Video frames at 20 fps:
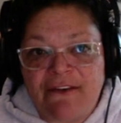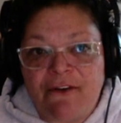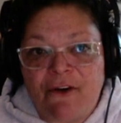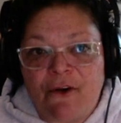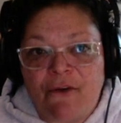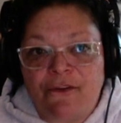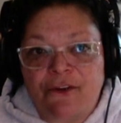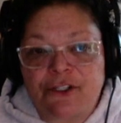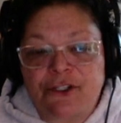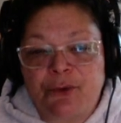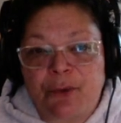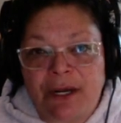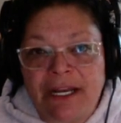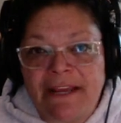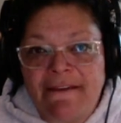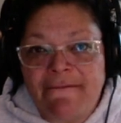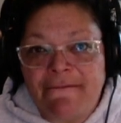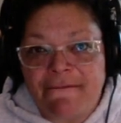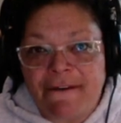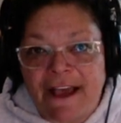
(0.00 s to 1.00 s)
over
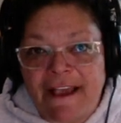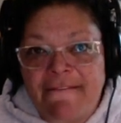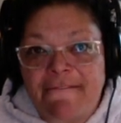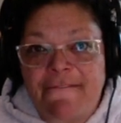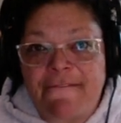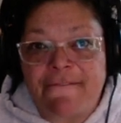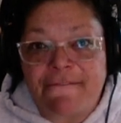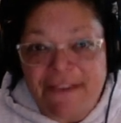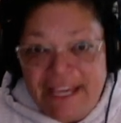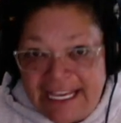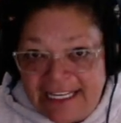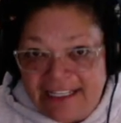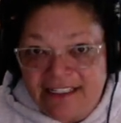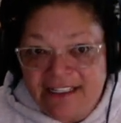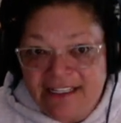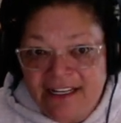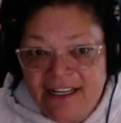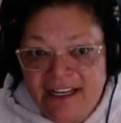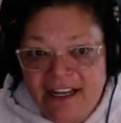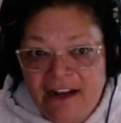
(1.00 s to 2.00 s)
25
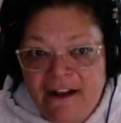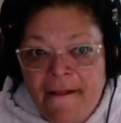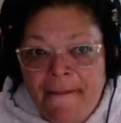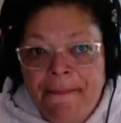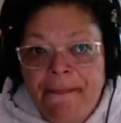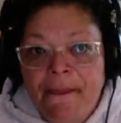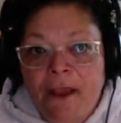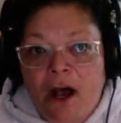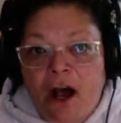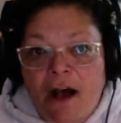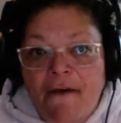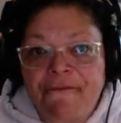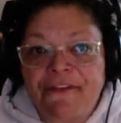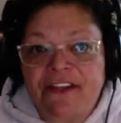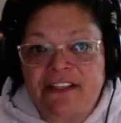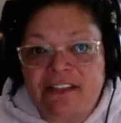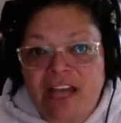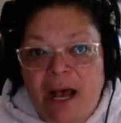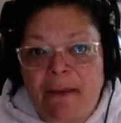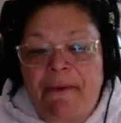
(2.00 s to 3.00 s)
feet off the
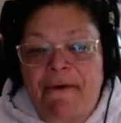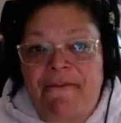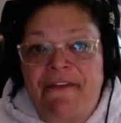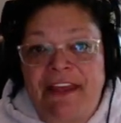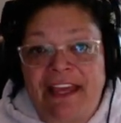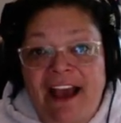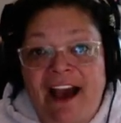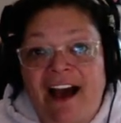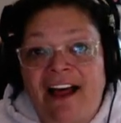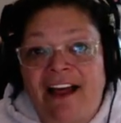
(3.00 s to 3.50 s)
top of the